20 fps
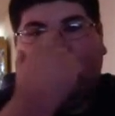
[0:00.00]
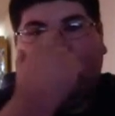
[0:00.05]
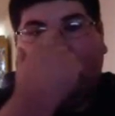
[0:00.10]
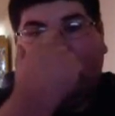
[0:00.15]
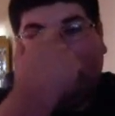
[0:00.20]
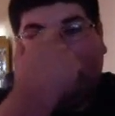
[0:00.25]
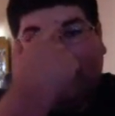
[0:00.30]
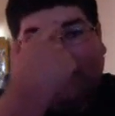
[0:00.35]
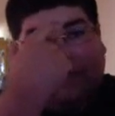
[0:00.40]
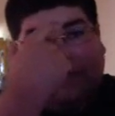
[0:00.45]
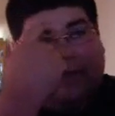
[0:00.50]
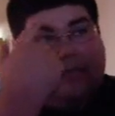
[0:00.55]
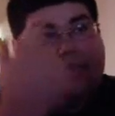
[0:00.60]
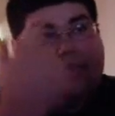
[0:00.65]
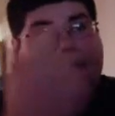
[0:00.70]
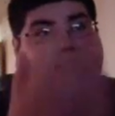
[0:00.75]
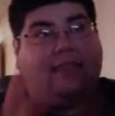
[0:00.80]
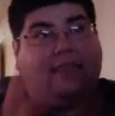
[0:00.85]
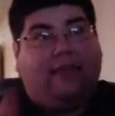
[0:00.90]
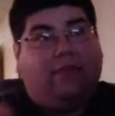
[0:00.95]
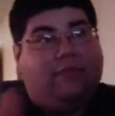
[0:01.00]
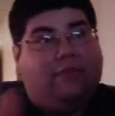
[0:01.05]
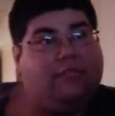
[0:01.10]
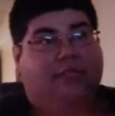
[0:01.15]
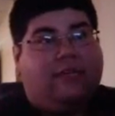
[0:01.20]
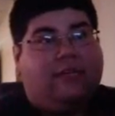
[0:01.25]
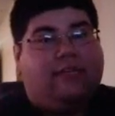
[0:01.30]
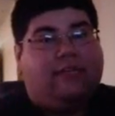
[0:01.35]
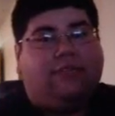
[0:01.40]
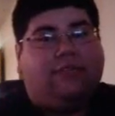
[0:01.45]
And I like that. That was a
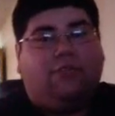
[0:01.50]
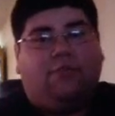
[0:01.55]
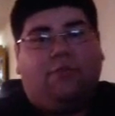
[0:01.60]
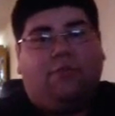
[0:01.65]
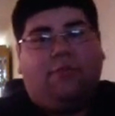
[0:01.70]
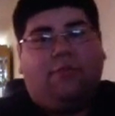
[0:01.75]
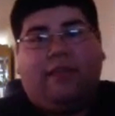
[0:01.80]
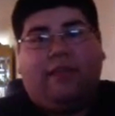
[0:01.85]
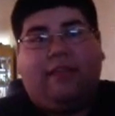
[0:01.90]
nice little moment.